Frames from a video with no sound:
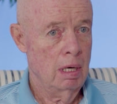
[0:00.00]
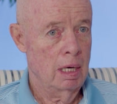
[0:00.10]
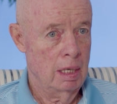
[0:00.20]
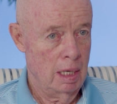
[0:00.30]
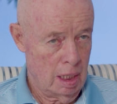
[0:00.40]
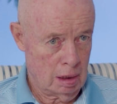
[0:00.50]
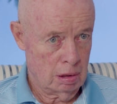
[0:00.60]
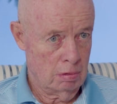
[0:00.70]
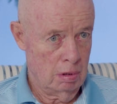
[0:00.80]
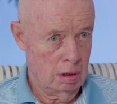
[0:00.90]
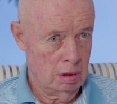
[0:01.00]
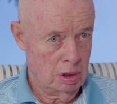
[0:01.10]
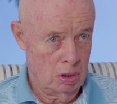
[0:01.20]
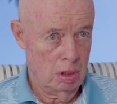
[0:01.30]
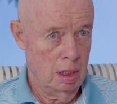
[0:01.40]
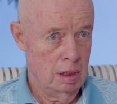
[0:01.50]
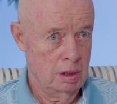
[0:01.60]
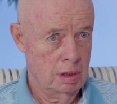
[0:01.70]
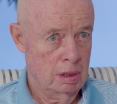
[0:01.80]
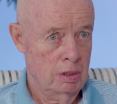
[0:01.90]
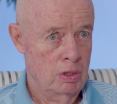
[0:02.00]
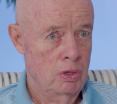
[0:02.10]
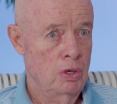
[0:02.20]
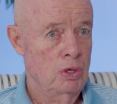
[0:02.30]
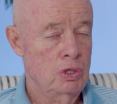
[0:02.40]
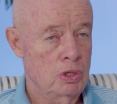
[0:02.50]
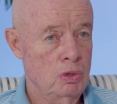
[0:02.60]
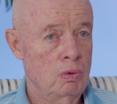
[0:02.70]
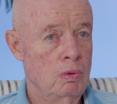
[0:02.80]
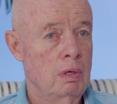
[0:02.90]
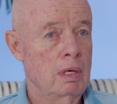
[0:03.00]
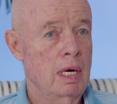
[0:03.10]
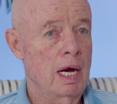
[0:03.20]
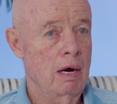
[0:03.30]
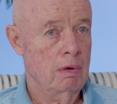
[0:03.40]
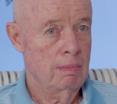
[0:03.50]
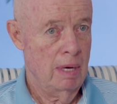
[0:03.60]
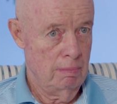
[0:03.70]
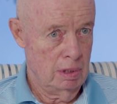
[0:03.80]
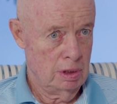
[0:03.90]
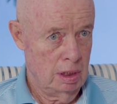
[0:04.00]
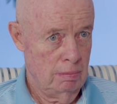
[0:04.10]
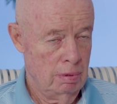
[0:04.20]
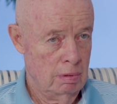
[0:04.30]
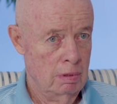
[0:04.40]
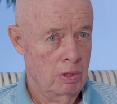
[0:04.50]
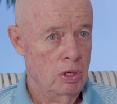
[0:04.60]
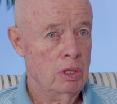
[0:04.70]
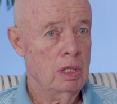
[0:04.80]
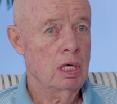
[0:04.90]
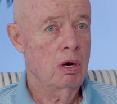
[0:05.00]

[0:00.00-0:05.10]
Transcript: an extra charge to our membership. The